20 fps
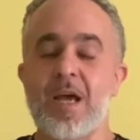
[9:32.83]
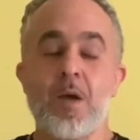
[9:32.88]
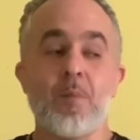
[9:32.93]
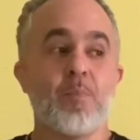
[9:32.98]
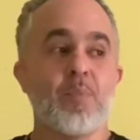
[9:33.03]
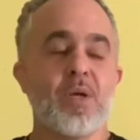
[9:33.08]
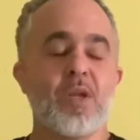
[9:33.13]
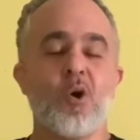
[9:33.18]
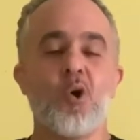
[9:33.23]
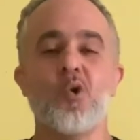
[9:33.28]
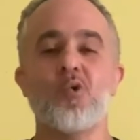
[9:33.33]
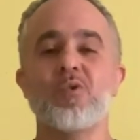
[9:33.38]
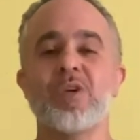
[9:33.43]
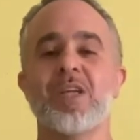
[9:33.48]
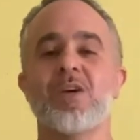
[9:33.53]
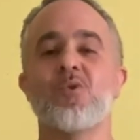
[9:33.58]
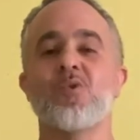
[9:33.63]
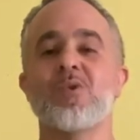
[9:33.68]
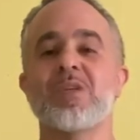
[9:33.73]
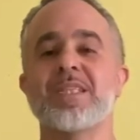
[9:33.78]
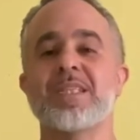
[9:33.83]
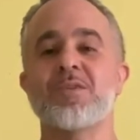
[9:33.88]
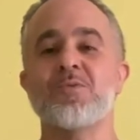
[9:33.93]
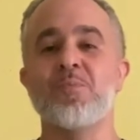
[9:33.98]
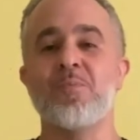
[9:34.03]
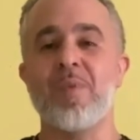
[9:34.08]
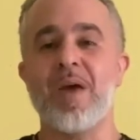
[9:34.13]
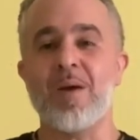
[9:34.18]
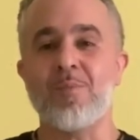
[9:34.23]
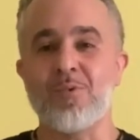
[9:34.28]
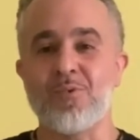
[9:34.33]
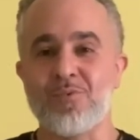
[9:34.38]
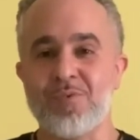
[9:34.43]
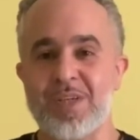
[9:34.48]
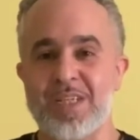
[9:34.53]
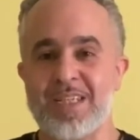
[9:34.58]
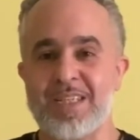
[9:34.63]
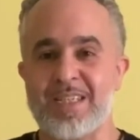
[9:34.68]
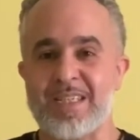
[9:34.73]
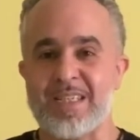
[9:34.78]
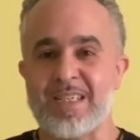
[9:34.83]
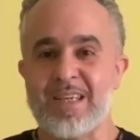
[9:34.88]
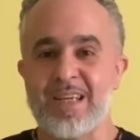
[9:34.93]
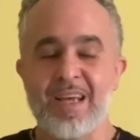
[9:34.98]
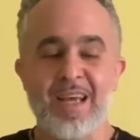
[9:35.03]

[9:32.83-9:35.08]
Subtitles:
but holding on to memories